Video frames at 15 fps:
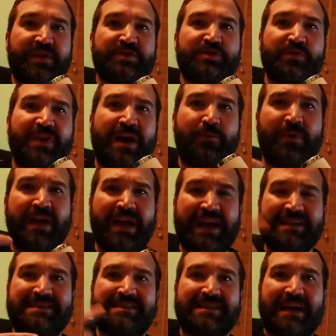So that way
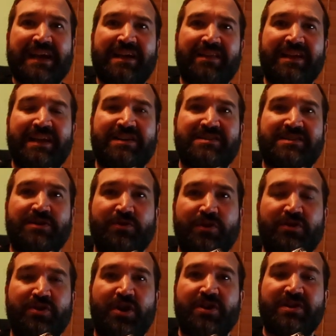it's cycling so
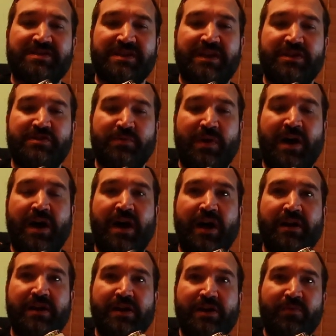your dog doesn't get too
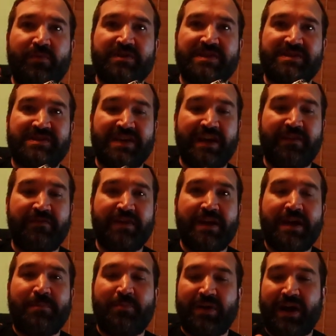hot, which is safe.
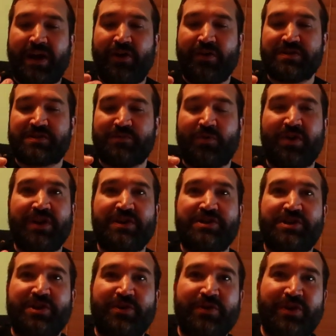But I also wanted to
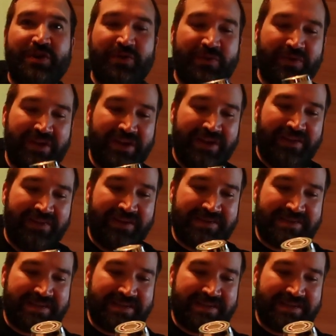show you, this